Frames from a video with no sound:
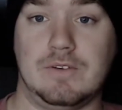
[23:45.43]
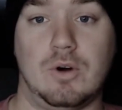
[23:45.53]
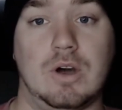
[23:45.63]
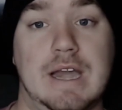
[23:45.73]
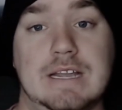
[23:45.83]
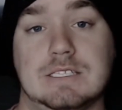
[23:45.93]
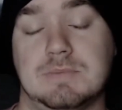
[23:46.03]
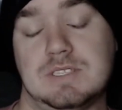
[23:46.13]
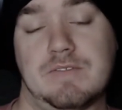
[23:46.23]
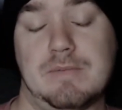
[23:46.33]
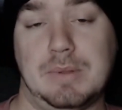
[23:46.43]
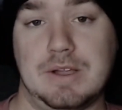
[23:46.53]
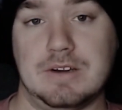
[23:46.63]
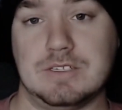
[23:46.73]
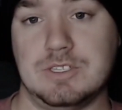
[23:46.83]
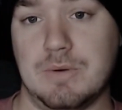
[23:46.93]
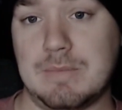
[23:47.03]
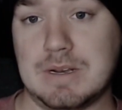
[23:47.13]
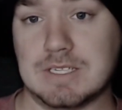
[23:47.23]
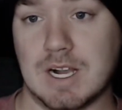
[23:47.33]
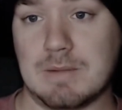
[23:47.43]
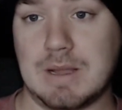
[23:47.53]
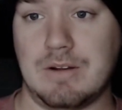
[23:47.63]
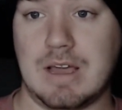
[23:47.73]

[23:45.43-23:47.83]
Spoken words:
or any specific players you want me to talk about,